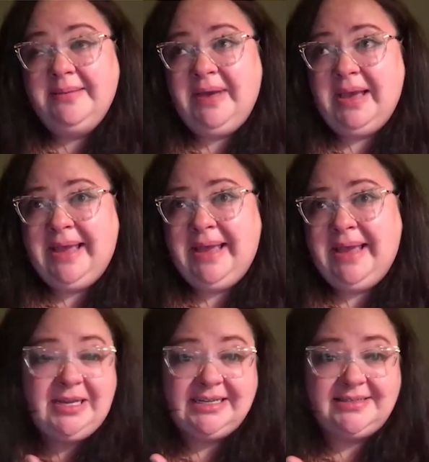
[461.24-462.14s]
by
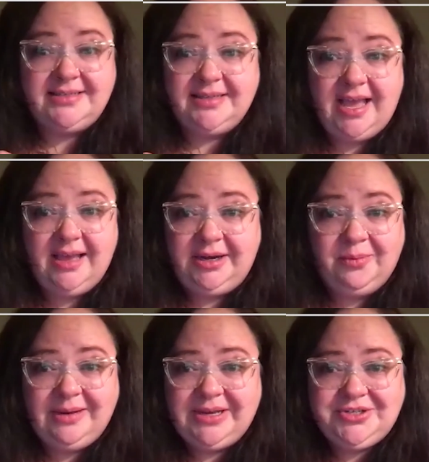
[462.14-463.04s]
happiness.
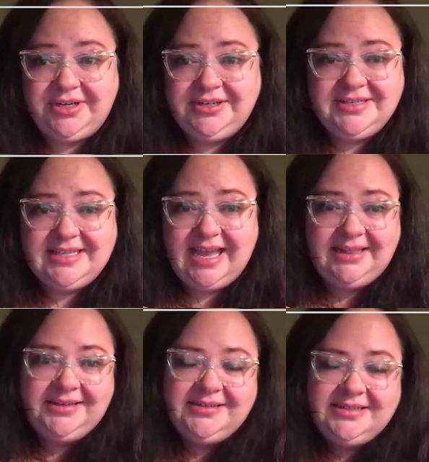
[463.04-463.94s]
One of my triggers I
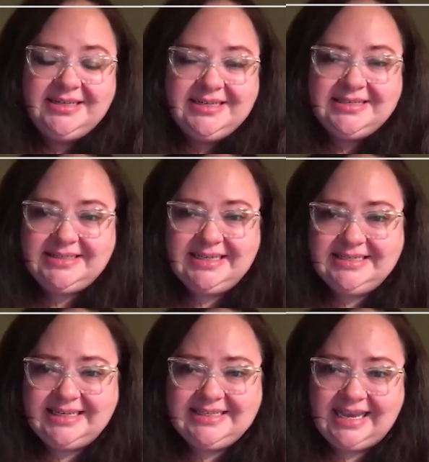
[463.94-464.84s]
learned is
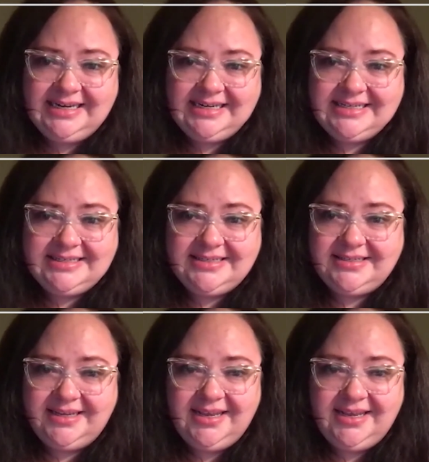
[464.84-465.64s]
excitedness.